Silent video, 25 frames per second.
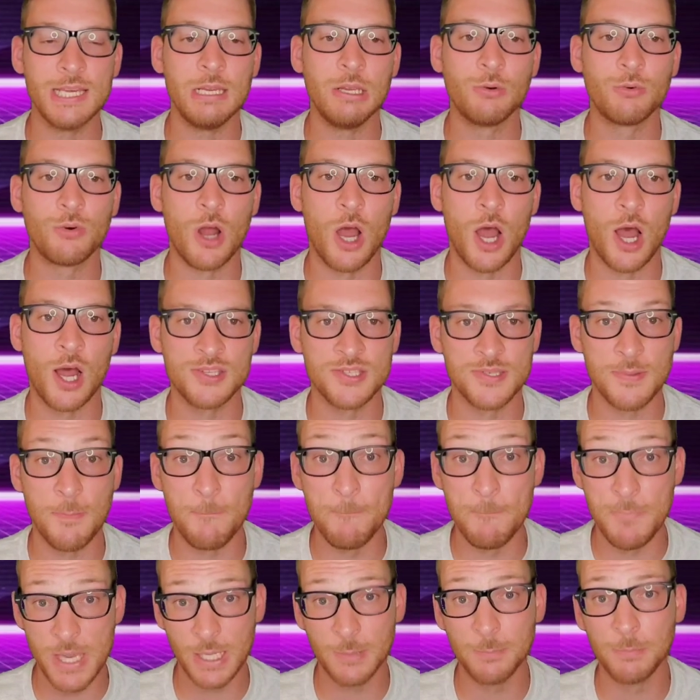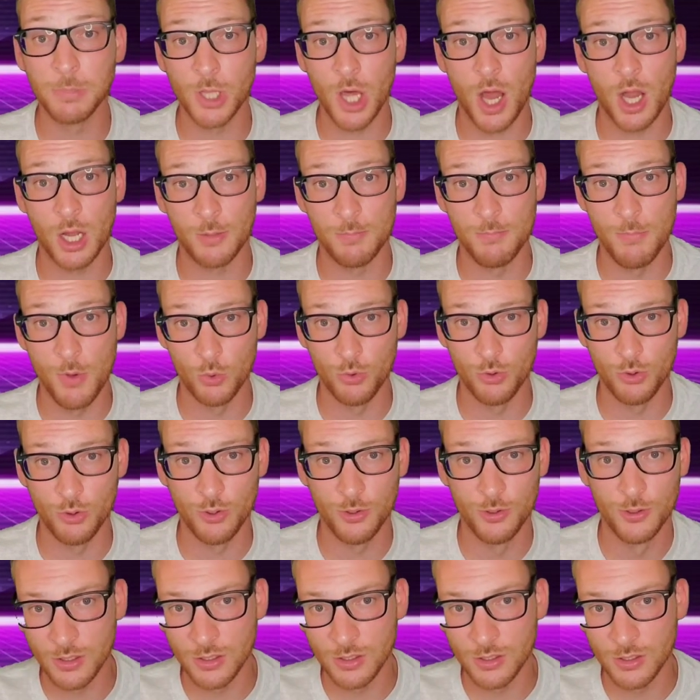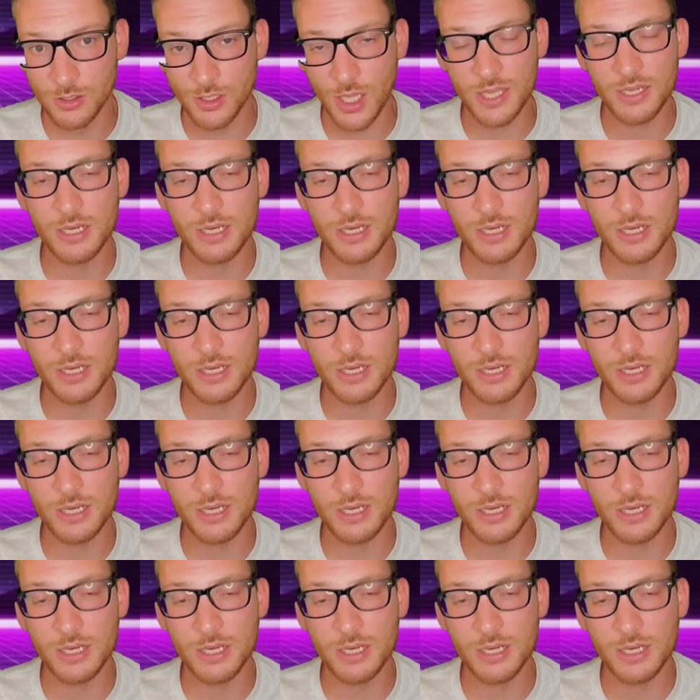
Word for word: a Lightning Rods big block motor.